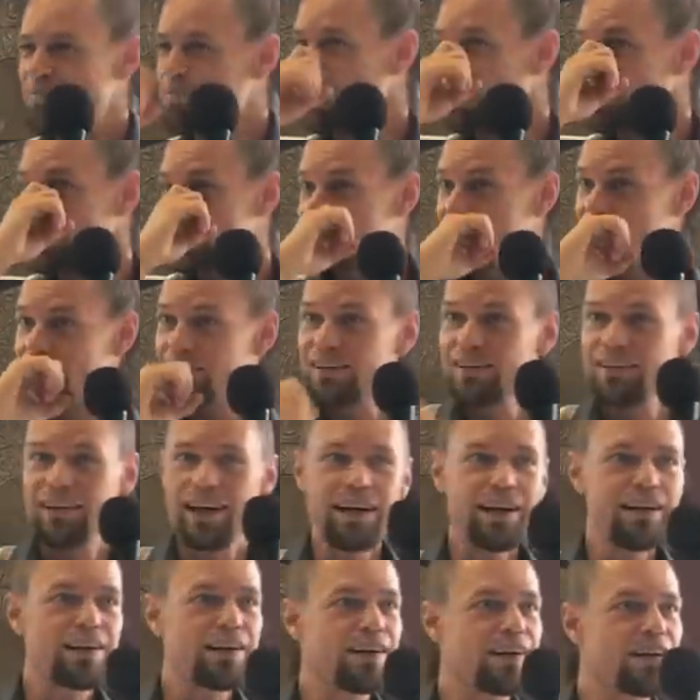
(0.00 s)
But sooner or
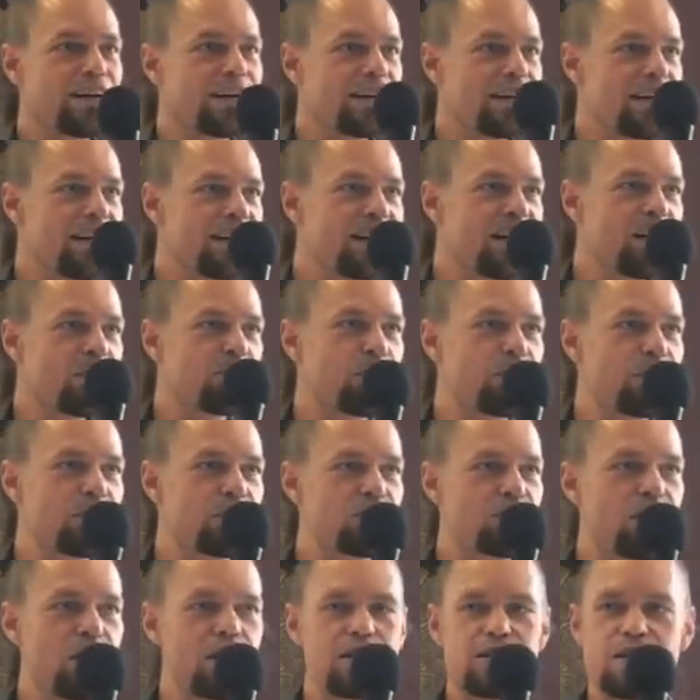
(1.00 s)
later, you end up
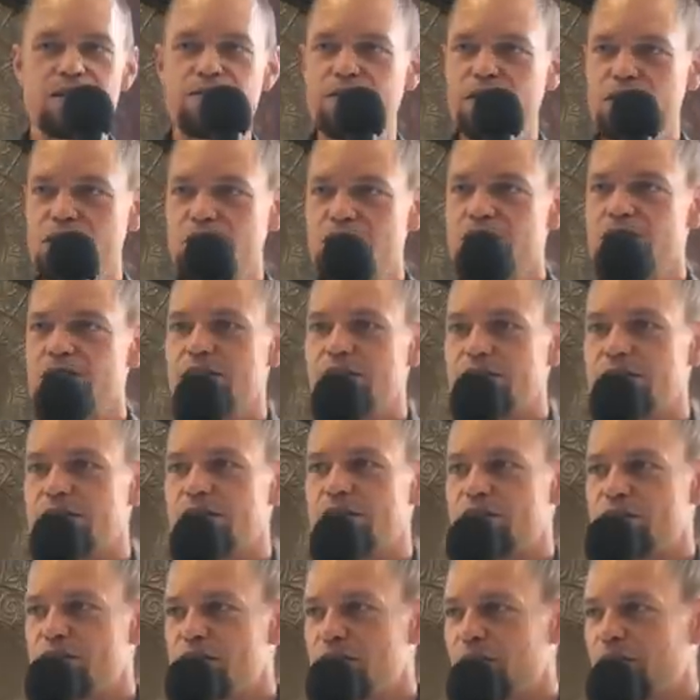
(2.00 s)
with trace deficiencies
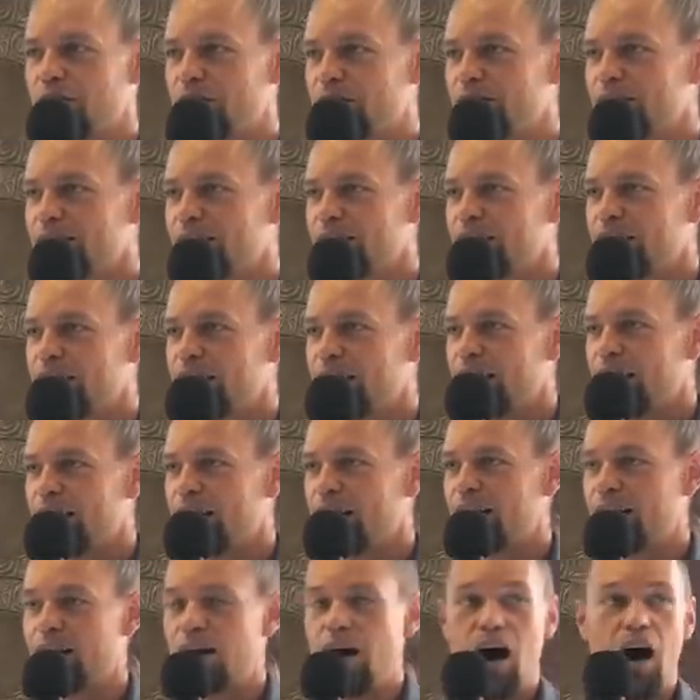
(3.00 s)
in the soil.
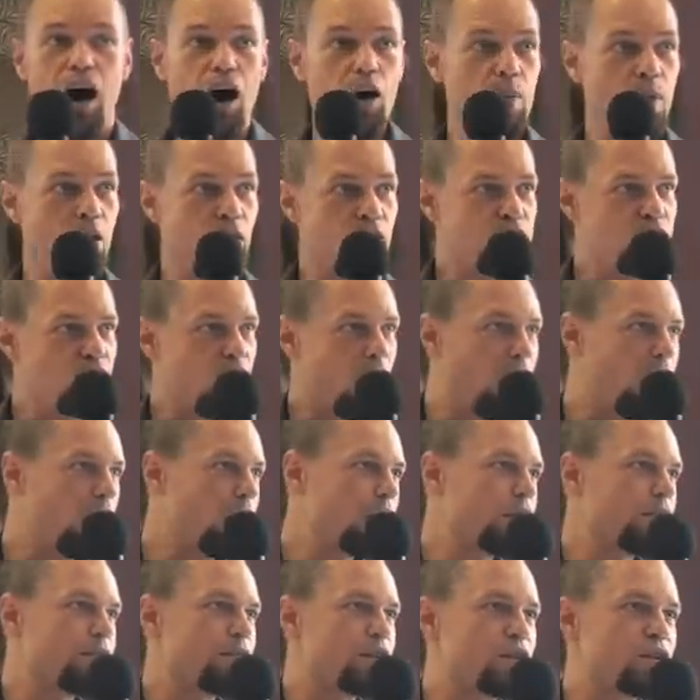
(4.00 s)
And almost
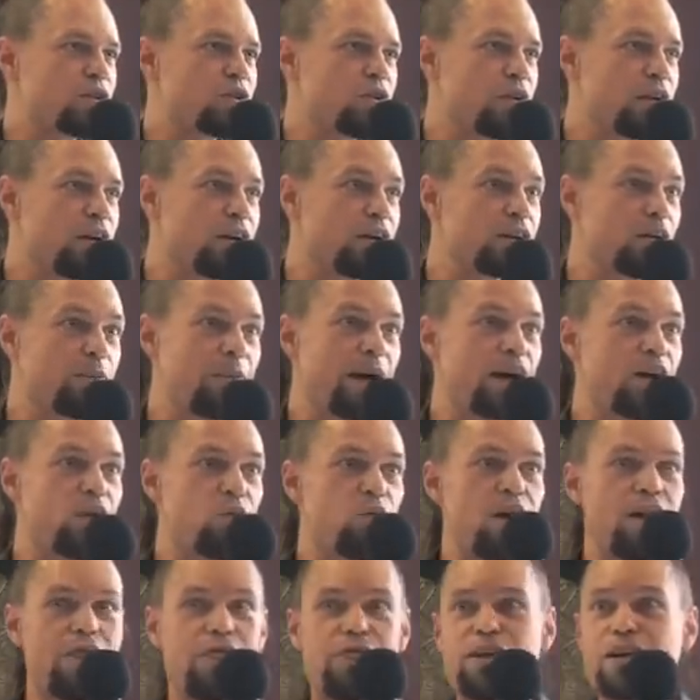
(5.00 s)
all of the soil, no
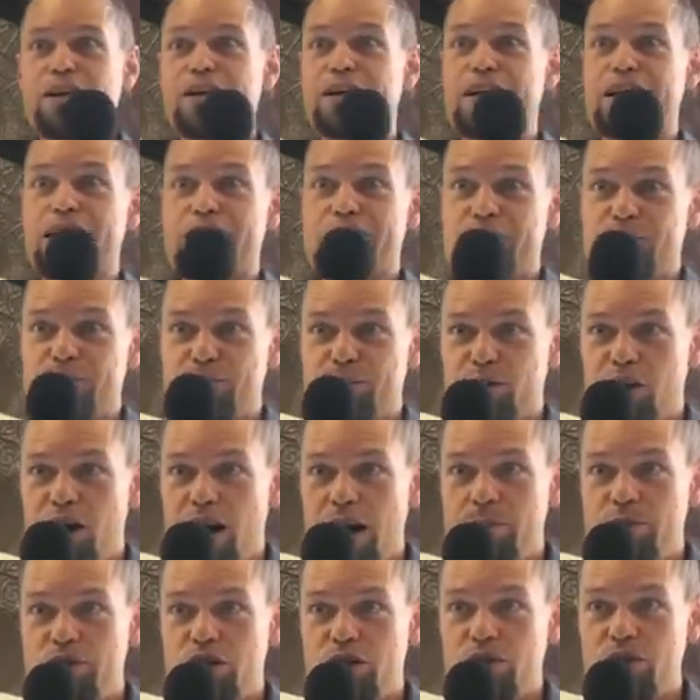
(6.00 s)
matter what theory you
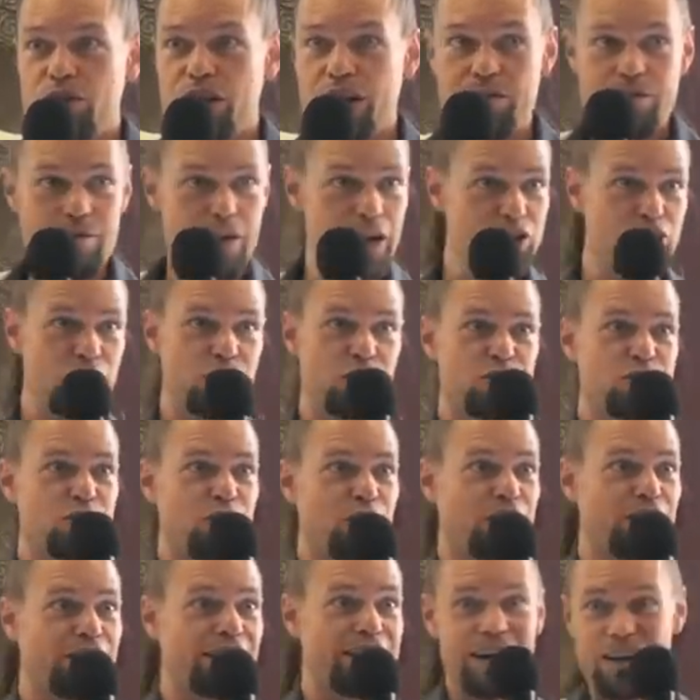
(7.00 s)
subscribe to, they've measured the
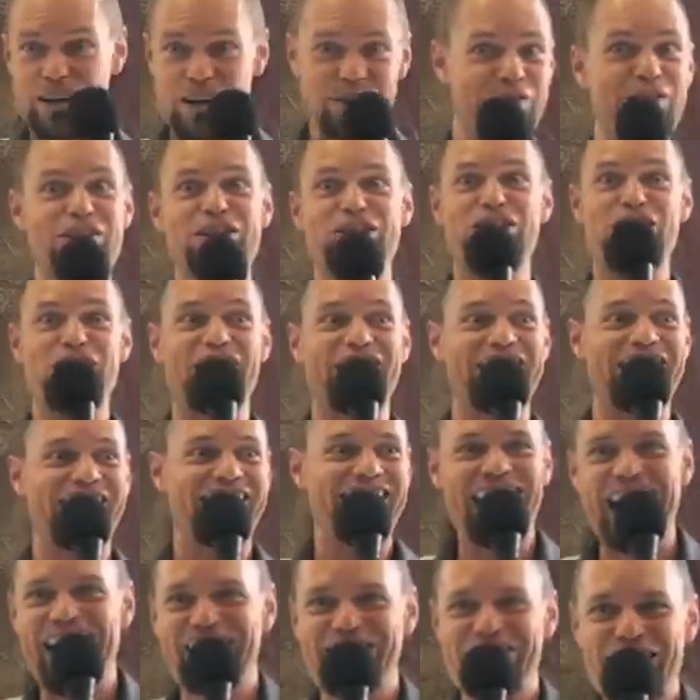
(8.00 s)
soil and they're deficient.
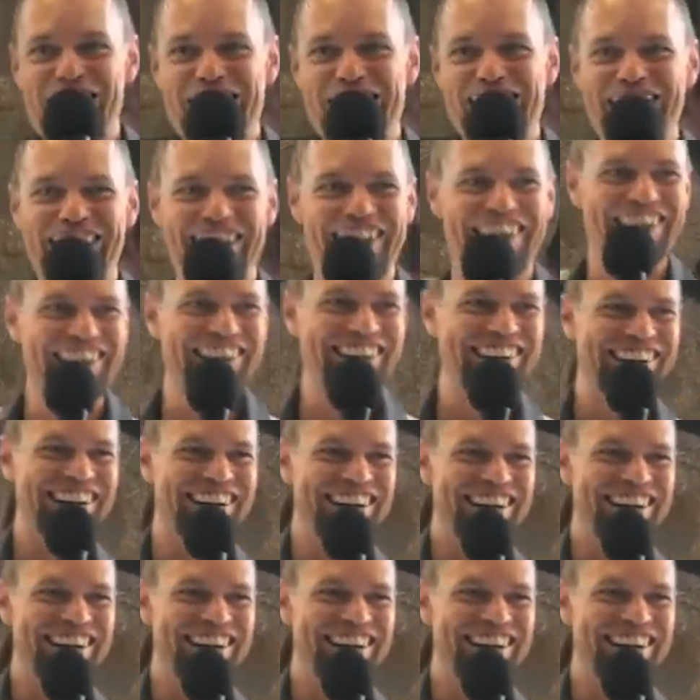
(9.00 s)
They're not there.